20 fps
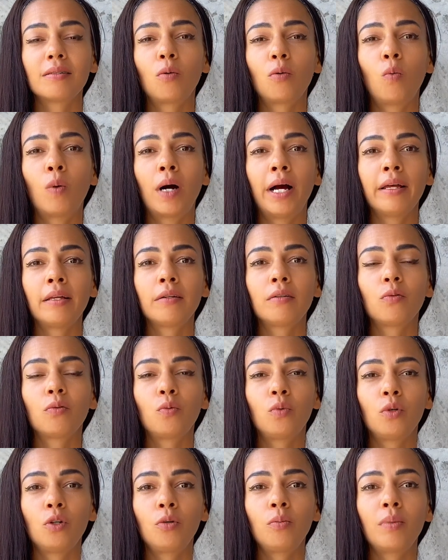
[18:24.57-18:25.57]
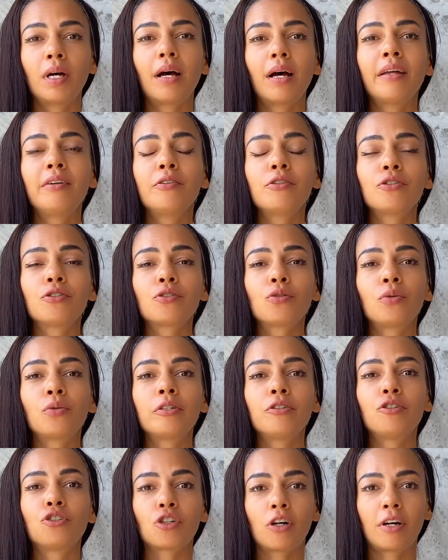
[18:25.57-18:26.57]

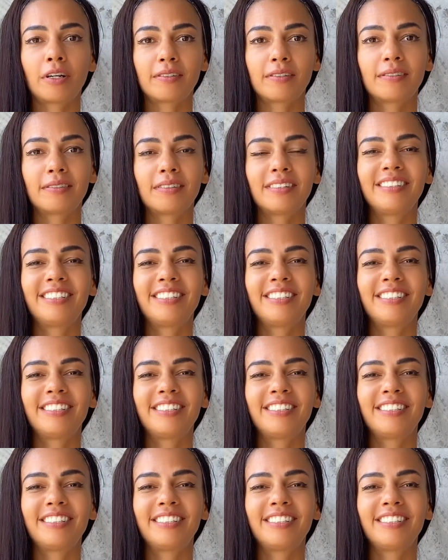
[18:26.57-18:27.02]
wildwomb_Joss,